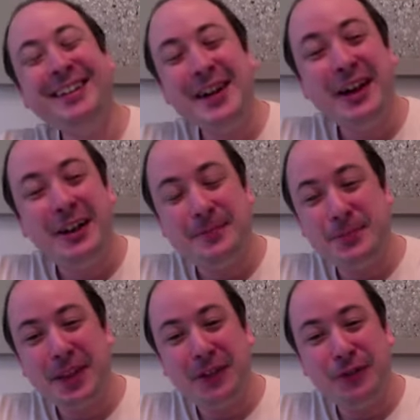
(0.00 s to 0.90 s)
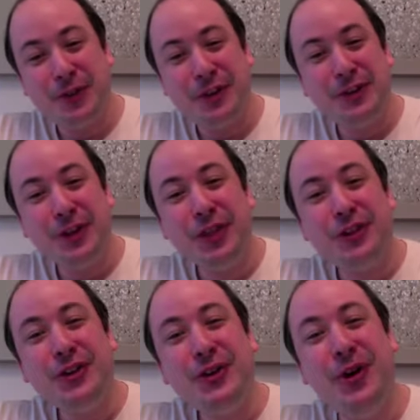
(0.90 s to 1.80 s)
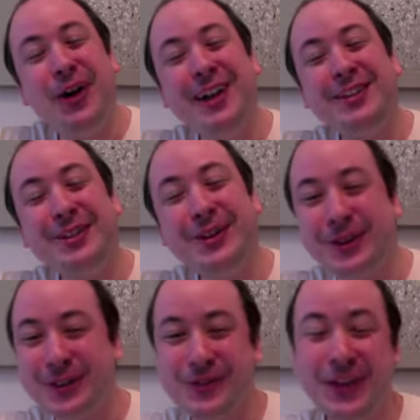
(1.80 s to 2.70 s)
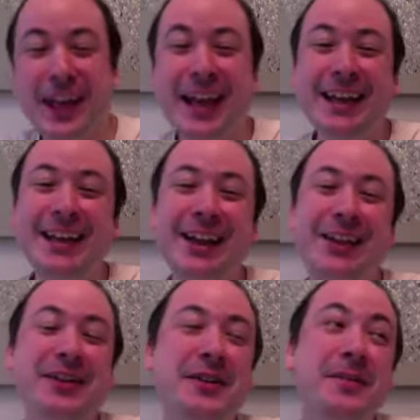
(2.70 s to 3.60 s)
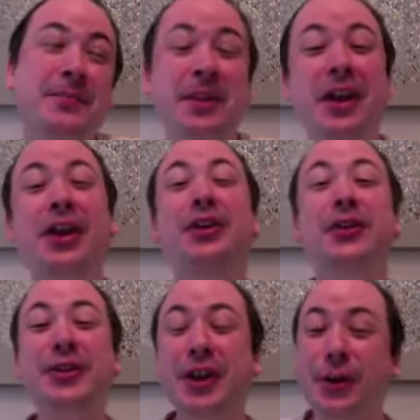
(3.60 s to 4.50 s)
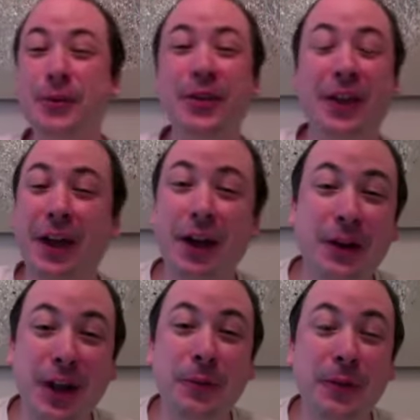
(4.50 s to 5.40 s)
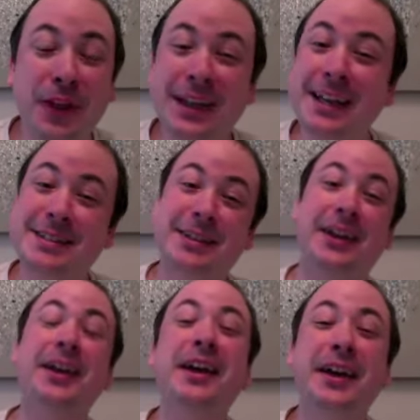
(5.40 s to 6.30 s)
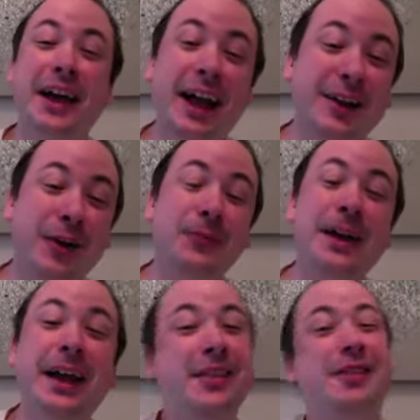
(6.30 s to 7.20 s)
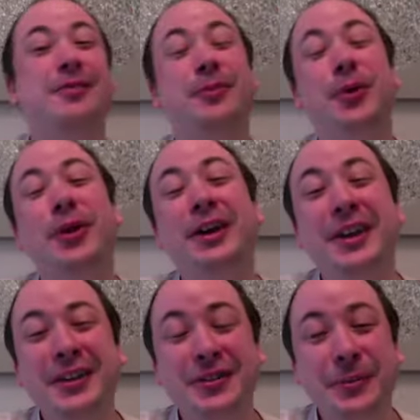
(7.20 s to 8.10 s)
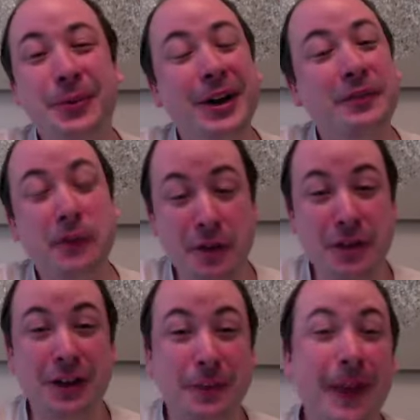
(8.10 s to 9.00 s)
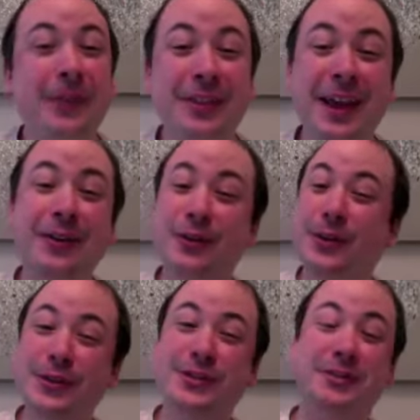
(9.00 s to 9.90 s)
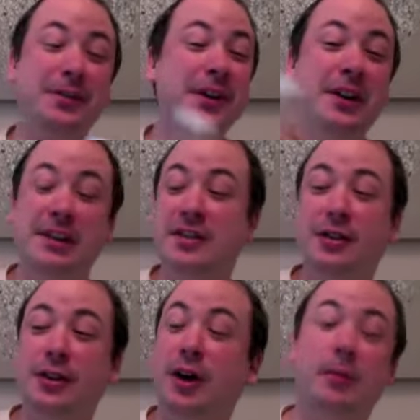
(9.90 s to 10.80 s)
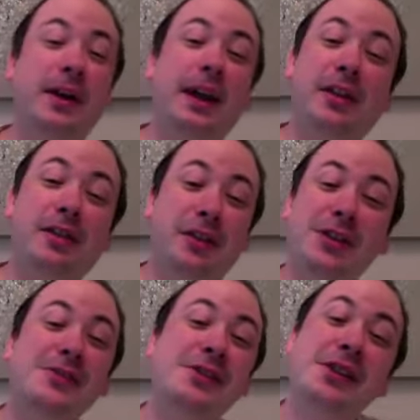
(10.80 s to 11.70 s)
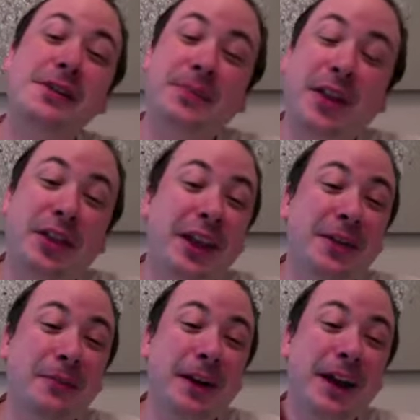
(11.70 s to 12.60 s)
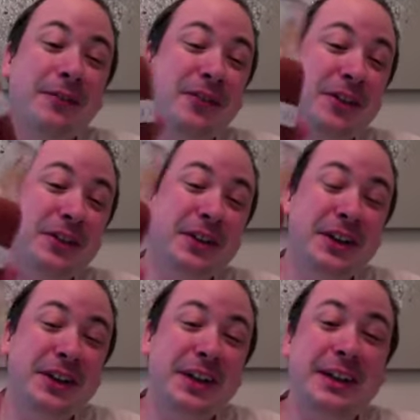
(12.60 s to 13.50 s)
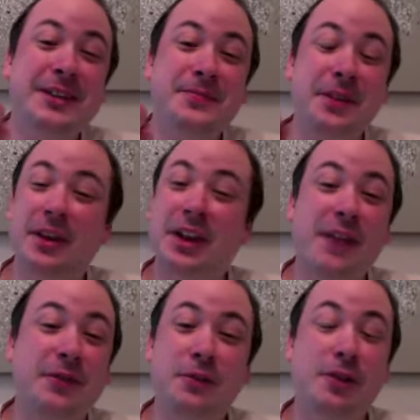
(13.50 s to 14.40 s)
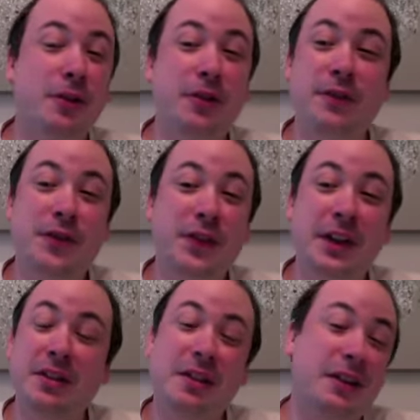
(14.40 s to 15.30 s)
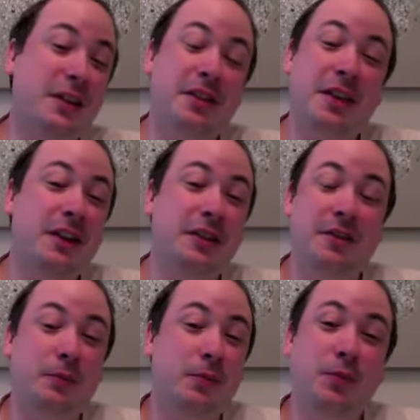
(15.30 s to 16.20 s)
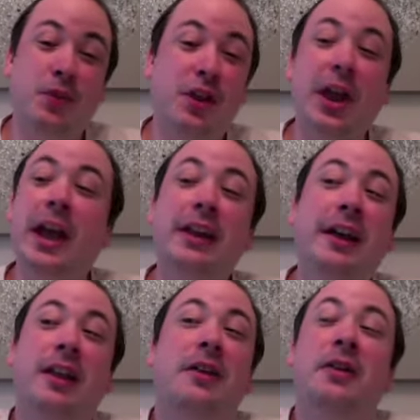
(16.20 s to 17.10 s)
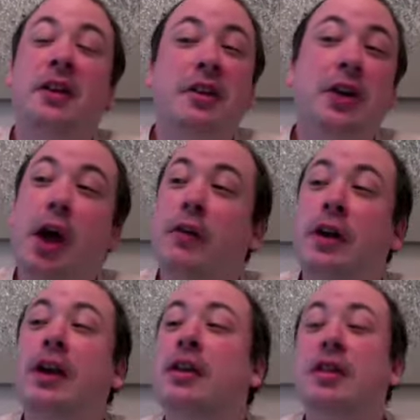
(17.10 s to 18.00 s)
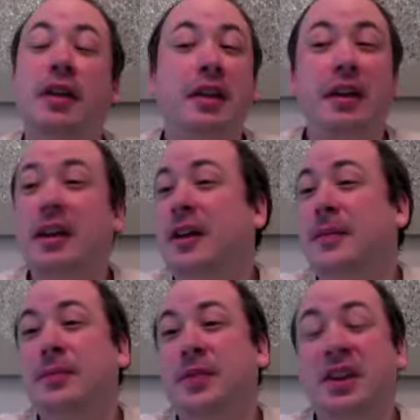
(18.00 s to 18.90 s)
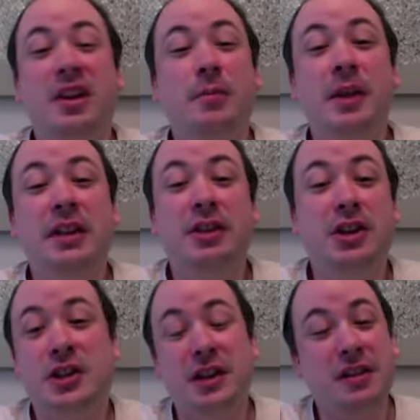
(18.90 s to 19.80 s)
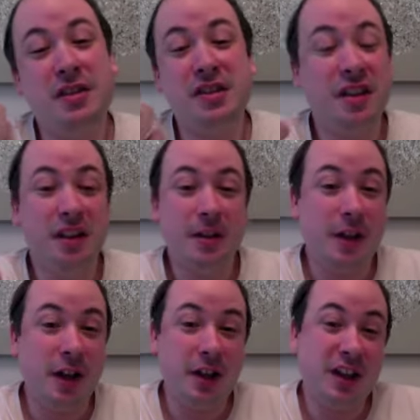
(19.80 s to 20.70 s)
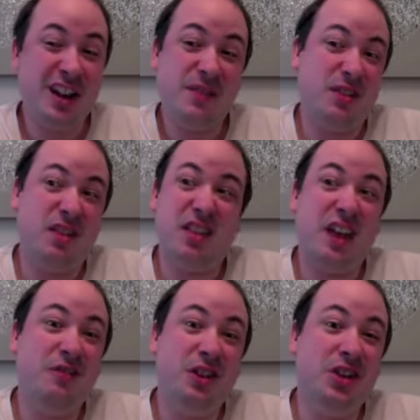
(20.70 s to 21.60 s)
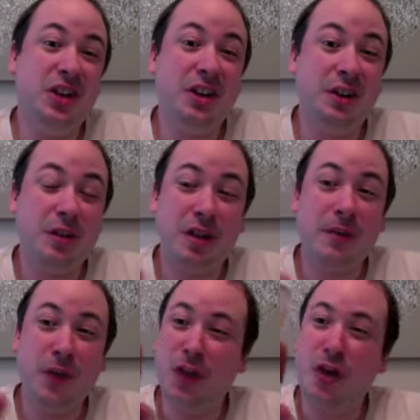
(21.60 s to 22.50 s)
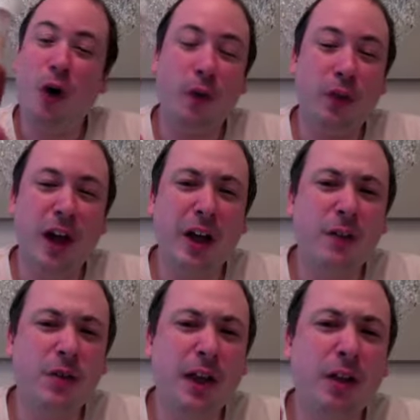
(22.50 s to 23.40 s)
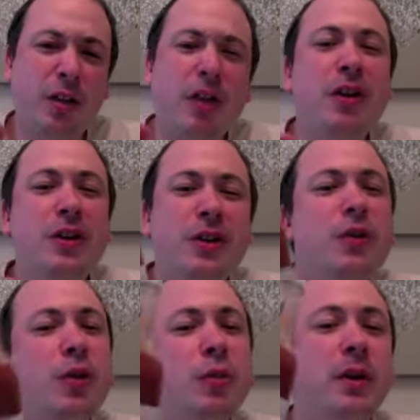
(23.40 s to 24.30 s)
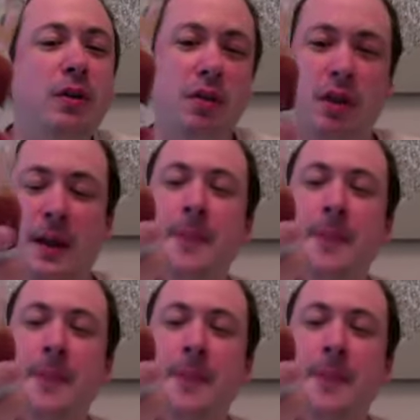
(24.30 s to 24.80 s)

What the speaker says: I've already gone through quite a lot of the King and Yellow, and I only opened that yesterday. I had it on my eggs this morning for breakfast, and it went down awesome. This could go on my eggs too. I think it might have to. You could have it with lots of things, like I said, with the King and Yellow, curries, meat dishes. You could have it in a sandwich, as a hot kind of salsa almost.